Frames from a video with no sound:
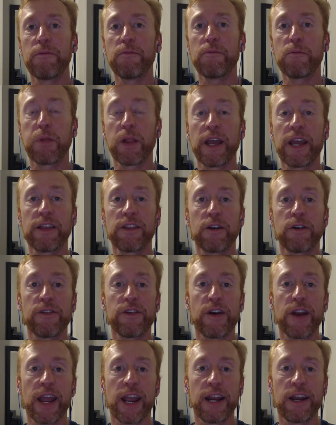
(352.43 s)
playing there in
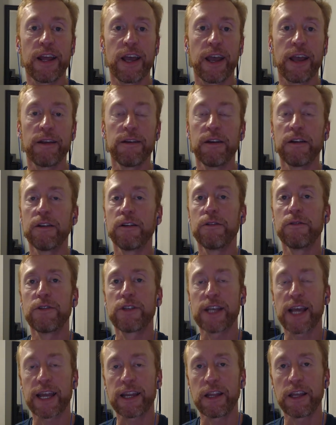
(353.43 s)
their heyday.
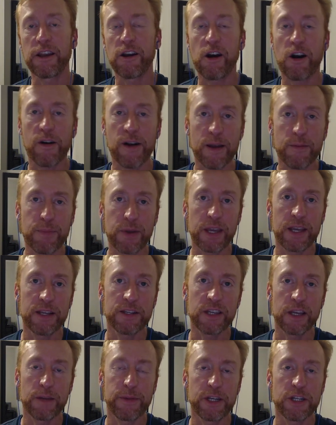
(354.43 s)
Sadly, RIP
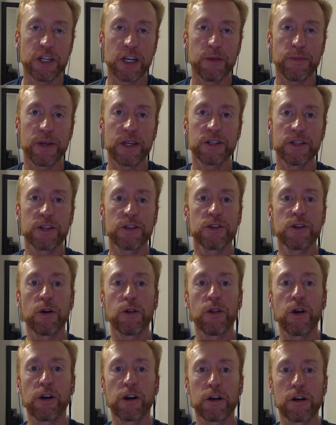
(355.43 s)
CBGBs is no
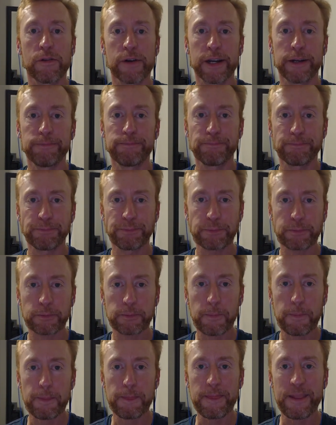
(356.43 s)
longer around.
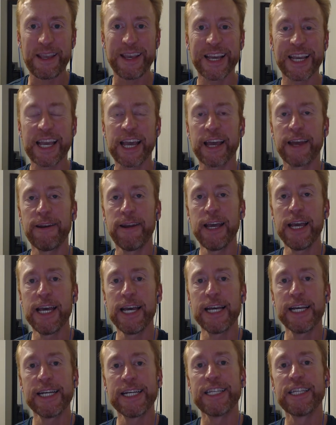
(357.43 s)
Again,
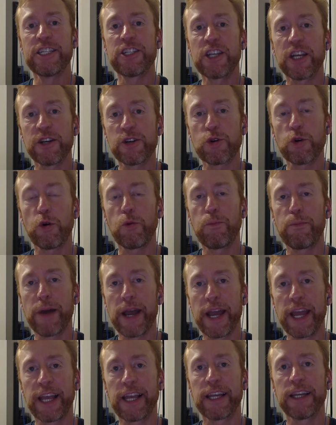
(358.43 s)
Central
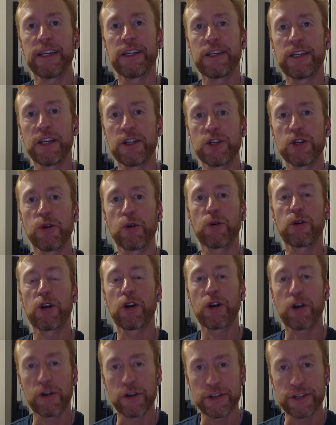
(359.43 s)
Bank Digital
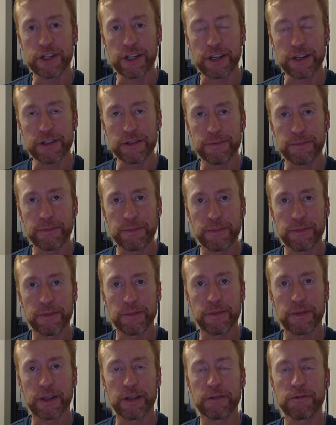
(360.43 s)
Currencies.
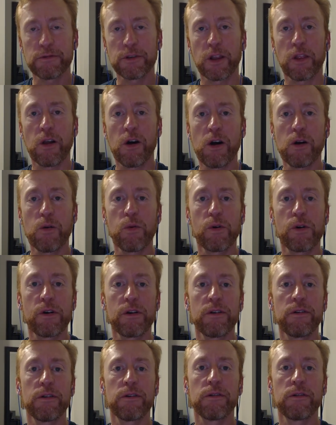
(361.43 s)
It's a long word,